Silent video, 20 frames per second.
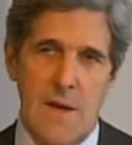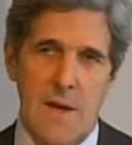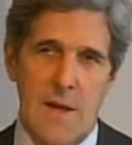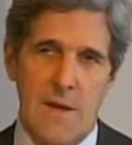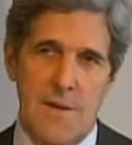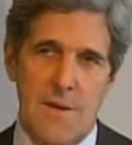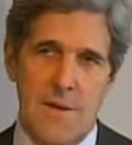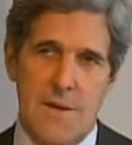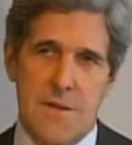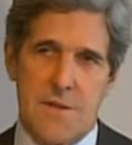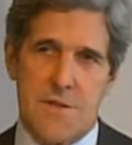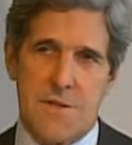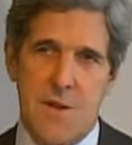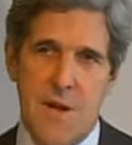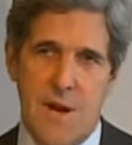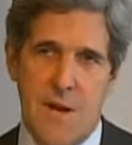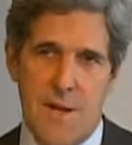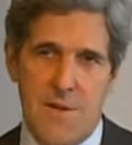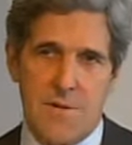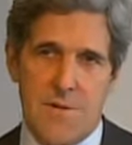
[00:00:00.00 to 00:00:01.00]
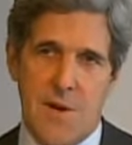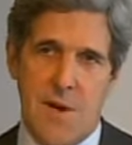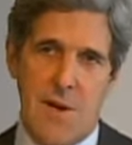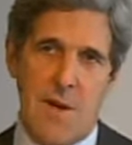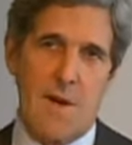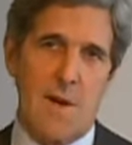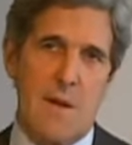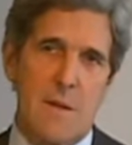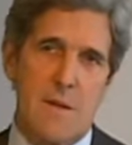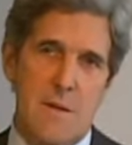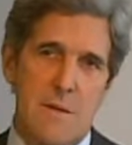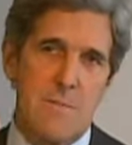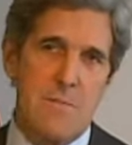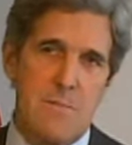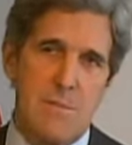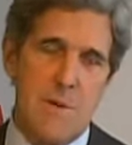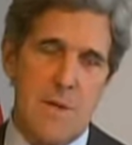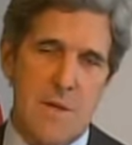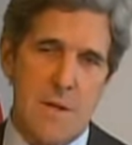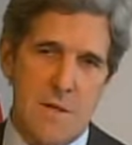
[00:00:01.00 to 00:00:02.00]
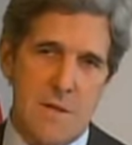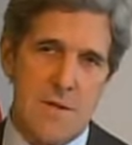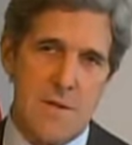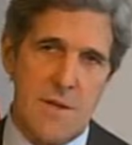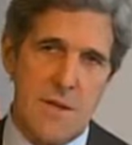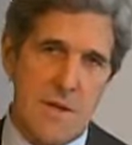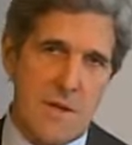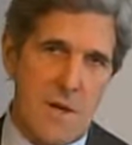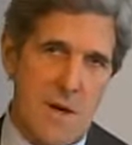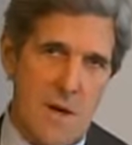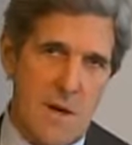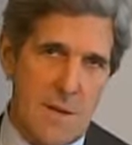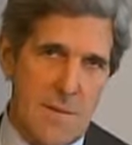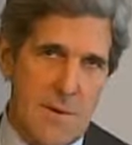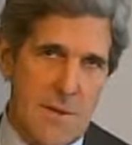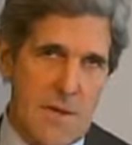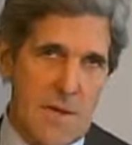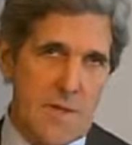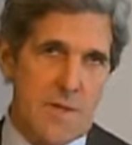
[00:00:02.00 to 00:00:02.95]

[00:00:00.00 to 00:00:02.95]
And it's not entirely because of the economy,